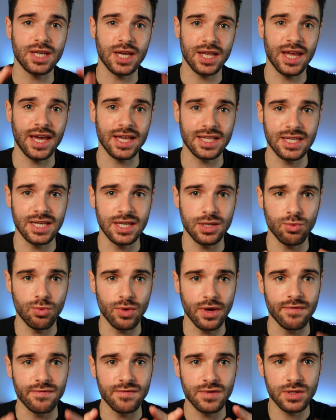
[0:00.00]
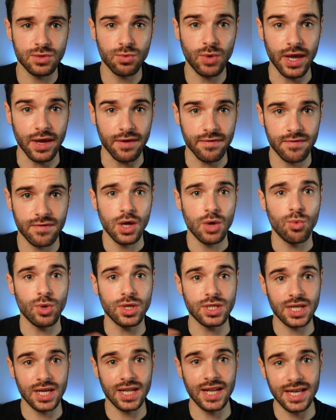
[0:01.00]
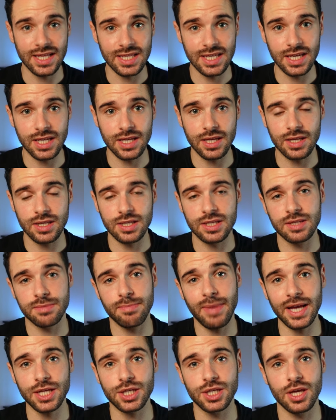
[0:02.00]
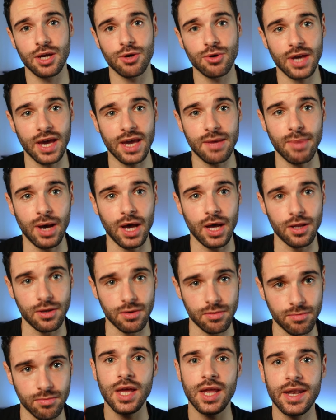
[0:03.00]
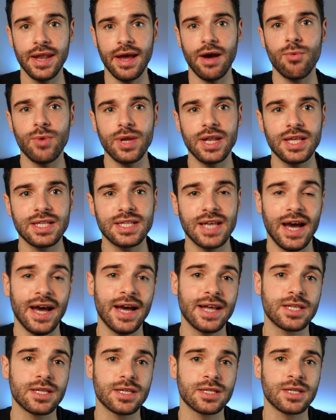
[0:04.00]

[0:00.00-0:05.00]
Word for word: connected with Zwift. Once connected, smash the OK button. Now we need to add